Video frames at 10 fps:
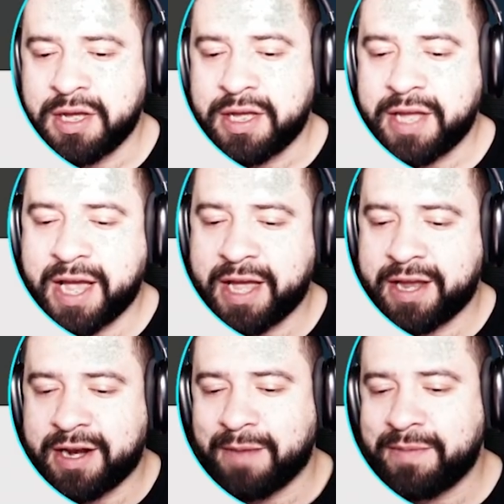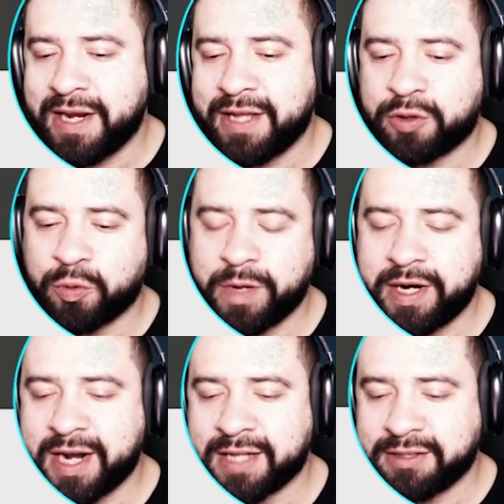Yeah, in update
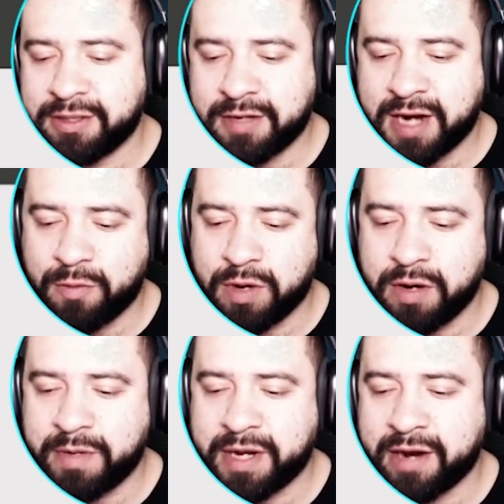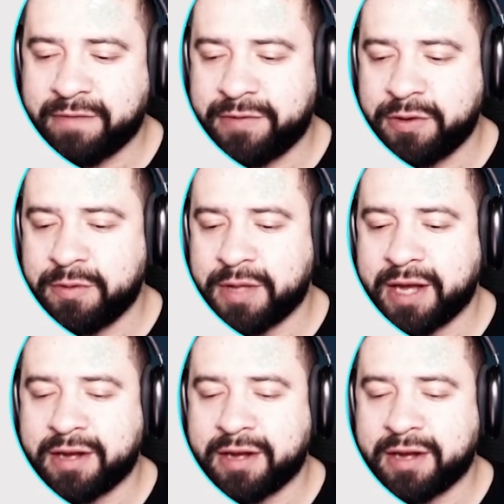3.0.1, we got a few